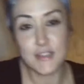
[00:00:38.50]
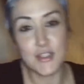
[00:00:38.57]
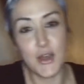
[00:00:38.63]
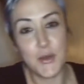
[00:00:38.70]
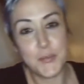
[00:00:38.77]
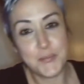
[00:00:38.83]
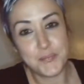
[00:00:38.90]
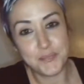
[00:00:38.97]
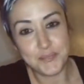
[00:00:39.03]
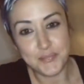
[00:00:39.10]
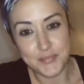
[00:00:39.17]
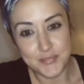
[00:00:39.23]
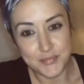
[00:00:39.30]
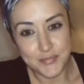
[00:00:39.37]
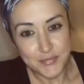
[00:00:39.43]
so
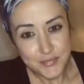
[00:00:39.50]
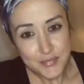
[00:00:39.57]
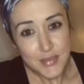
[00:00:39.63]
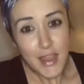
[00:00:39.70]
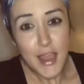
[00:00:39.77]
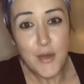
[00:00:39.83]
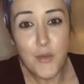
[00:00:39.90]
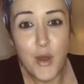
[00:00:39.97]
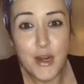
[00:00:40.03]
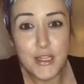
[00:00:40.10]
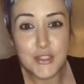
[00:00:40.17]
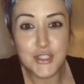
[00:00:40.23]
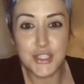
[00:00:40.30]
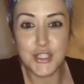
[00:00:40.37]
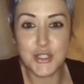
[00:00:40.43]
I
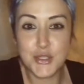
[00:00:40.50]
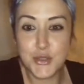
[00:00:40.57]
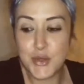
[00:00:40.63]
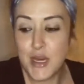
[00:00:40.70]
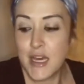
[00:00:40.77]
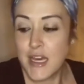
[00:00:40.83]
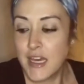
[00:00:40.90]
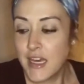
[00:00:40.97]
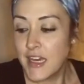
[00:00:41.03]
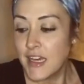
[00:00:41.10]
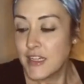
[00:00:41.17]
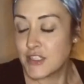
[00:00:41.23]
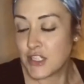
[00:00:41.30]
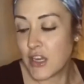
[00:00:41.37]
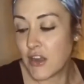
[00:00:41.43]
wanted to
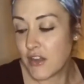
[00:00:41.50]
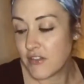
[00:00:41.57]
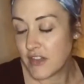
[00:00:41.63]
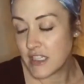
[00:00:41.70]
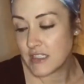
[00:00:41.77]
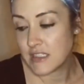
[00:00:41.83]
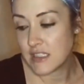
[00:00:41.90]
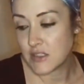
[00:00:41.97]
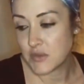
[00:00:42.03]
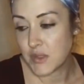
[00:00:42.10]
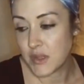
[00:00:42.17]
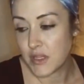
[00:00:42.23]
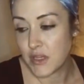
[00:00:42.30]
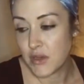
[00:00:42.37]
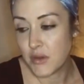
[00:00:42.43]
share all of these things
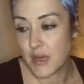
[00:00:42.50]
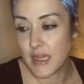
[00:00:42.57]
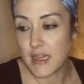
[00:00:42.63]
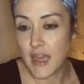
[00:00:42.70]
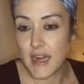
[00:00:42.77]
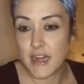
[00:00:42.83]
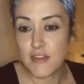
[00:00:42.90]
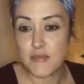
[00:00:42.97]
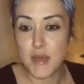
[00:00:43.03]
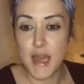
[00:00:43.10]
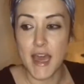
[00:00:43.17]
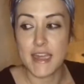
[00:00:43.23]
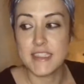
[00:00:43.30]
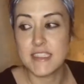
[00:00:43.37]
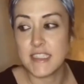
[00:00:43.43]
with you and kind of my
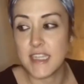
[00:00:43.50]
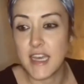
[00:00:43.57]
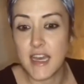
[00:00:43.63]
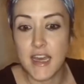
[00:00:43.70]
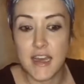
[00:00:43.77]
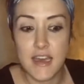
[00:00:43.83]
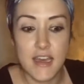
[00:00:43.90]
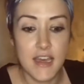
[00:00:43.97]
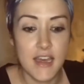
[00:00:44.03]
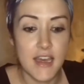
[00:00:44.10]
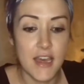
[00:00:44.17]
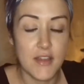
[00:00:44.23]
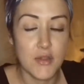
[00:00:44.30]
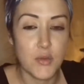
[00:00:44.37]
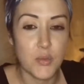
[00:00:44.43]
idea
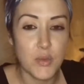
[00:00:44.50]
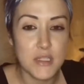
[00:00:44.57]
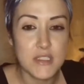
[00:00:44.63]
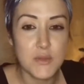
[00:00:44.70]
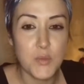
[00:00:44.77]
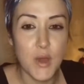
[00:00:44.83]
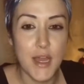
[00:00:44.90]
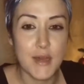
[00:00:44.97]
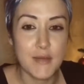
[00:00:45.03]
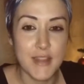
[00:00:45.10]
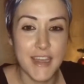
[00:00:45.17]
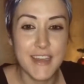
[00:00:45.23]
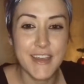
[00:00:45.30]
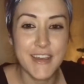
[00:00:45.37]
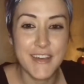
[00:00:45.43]
and the reason why, and
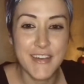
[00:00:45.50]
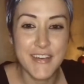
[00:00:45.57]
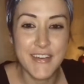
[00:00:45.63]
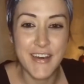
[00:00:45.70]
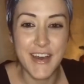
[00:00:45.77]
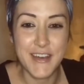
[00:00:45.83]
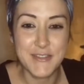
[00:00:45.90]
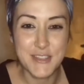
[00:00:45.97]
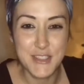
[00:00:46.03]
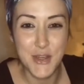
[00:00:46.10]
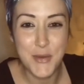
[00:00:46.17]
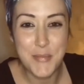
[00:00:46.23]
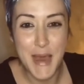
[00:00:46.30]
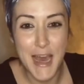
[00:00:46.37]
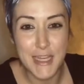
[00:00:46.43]
thank you, I'm
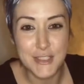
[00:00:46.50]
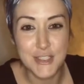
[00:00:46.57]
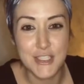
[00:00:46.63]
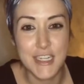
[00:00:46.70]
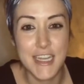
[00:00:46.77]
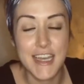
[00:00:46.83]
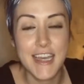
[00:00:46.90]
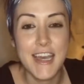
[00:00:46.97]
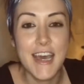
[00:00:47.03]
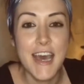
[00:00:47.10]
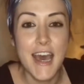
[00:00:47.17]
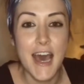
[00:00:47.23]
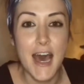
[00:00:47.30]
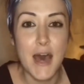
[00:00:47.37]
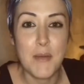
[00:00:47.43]
so passionate
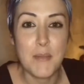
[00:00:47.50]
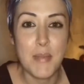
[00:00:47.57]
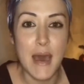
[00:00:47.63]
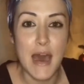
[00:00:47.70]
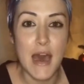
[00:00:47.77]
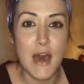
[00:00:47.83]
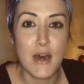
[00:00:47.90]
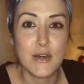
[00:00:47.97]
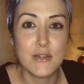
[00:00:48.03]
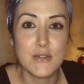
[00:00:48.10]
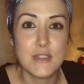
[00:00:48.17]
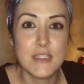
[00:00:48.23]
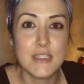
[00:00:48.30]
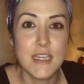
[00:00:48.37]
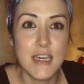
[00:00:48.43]

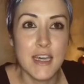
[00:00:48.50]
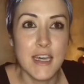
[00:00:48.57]
about